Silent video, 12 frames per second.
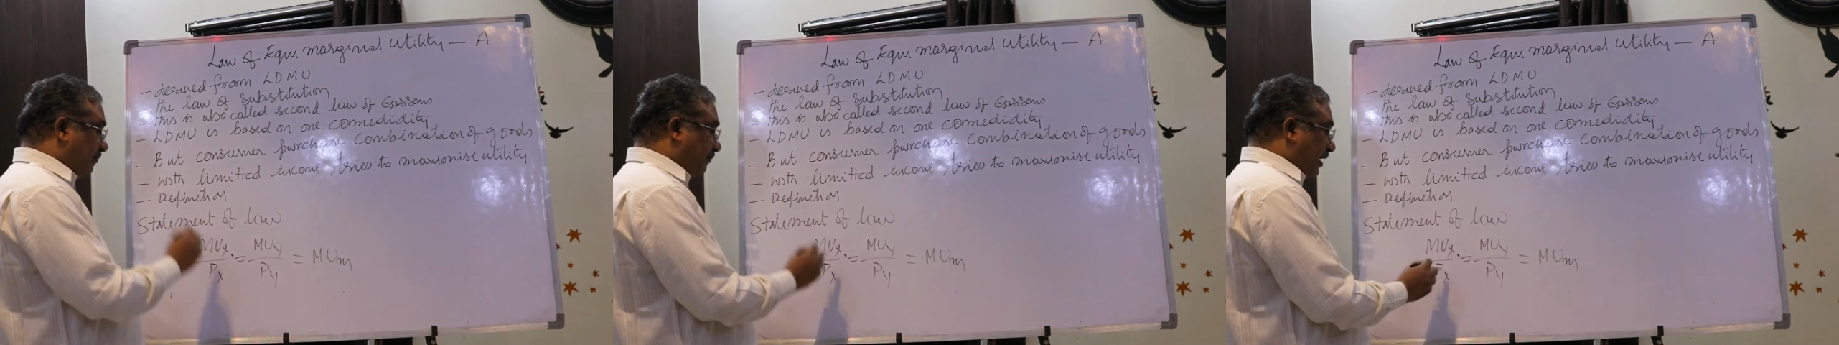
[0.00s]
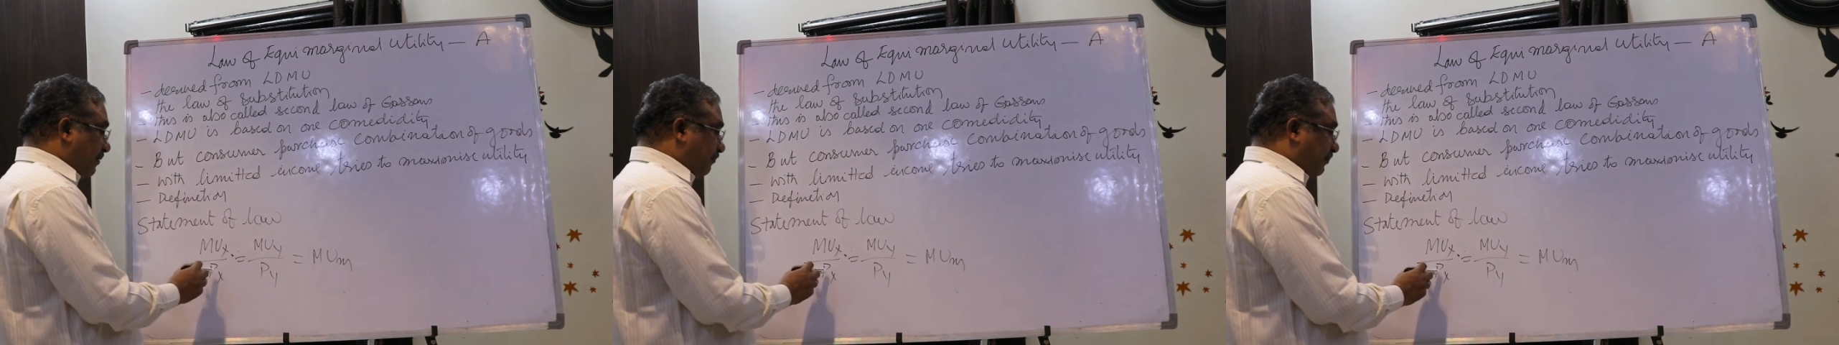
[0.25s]

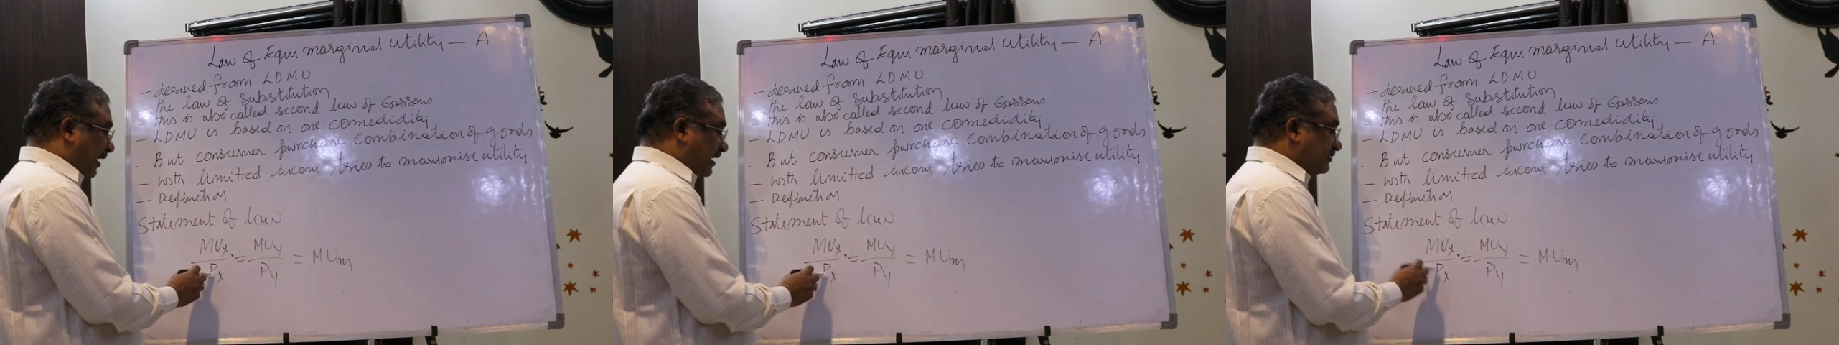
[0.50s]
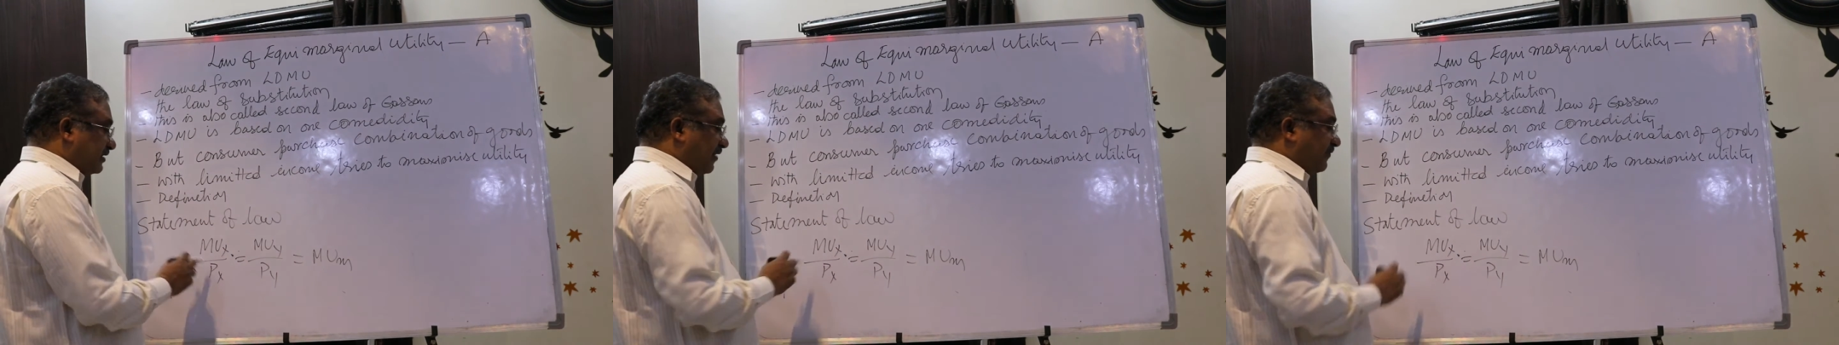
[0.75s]
by
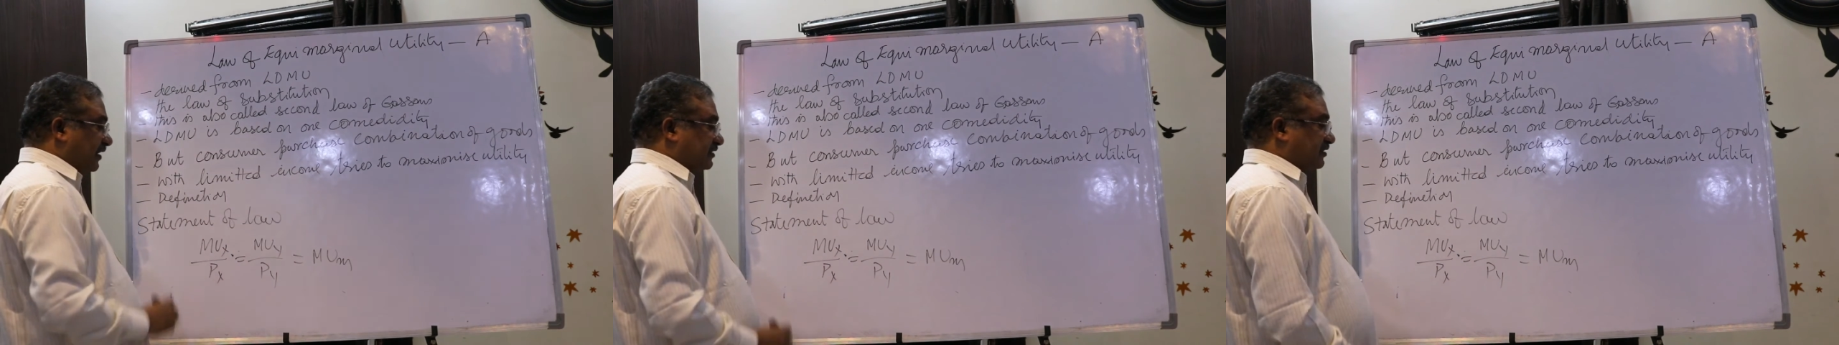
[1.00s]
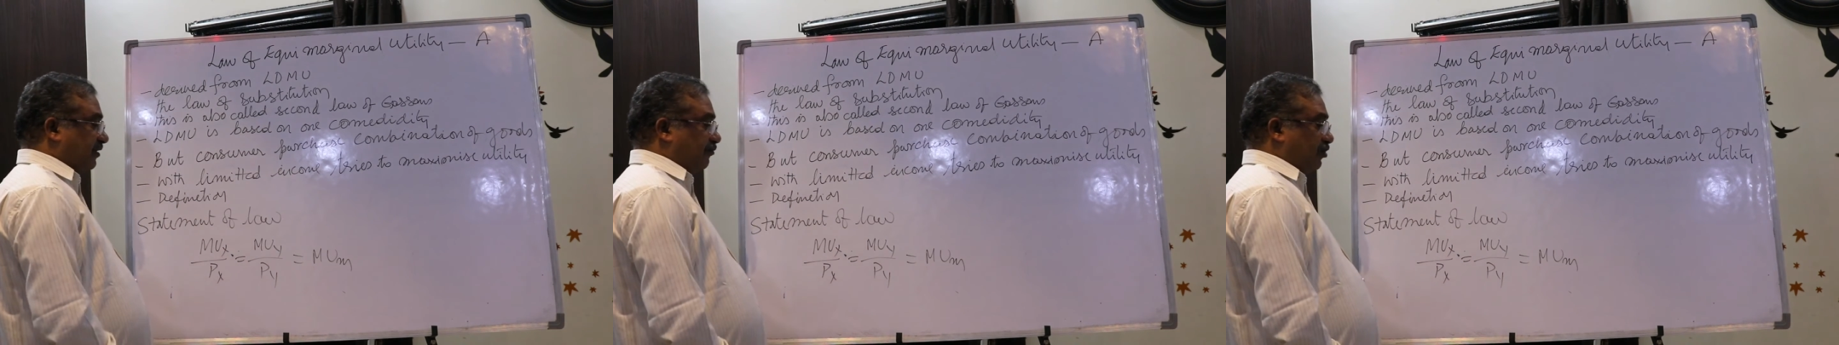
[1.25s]
price of
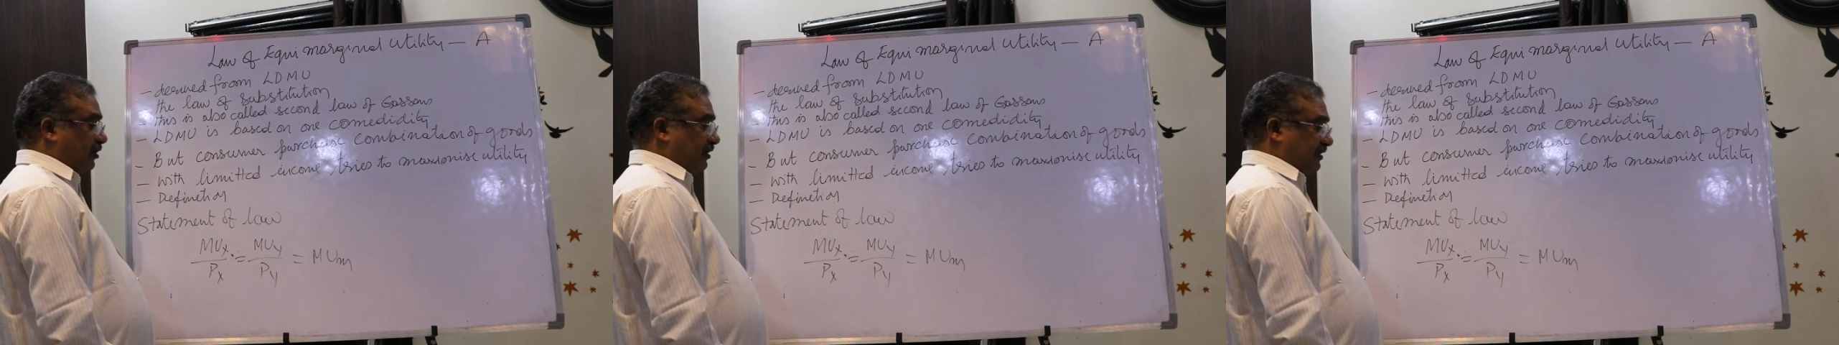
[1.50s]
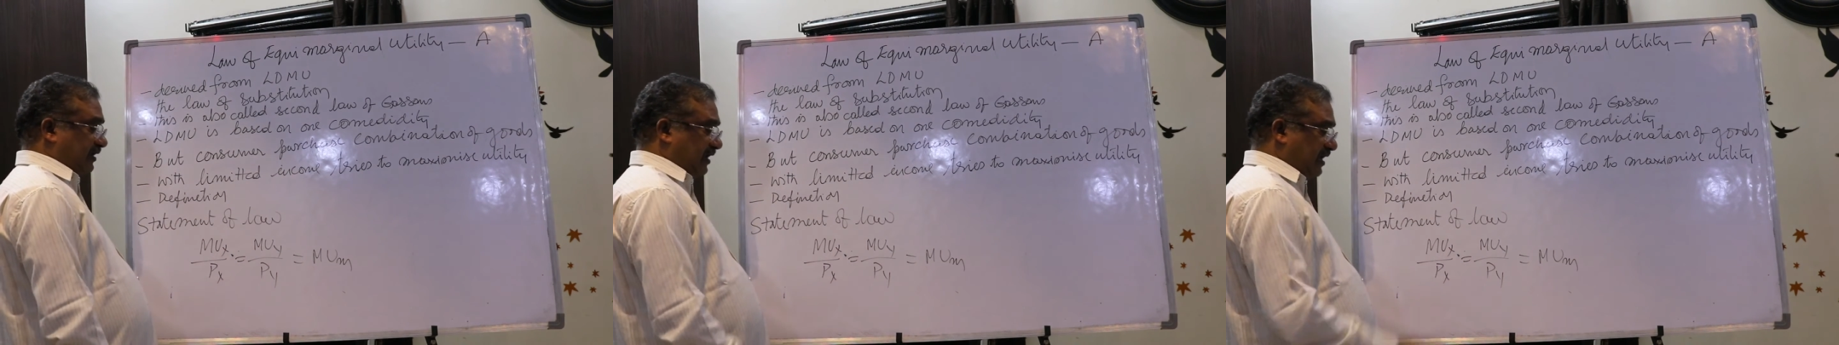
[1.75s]
X
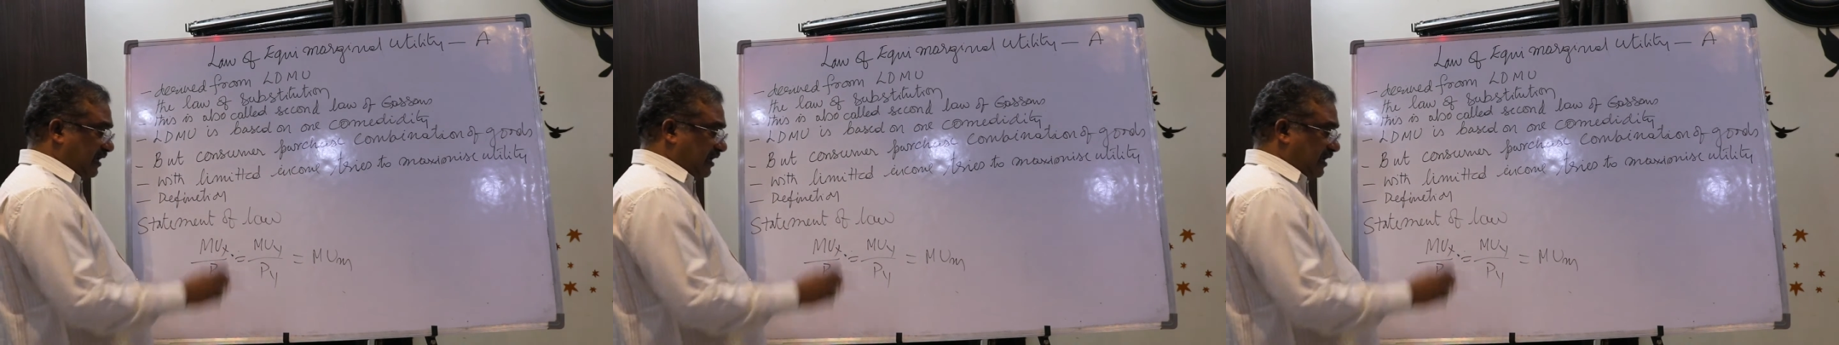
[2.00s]
commodity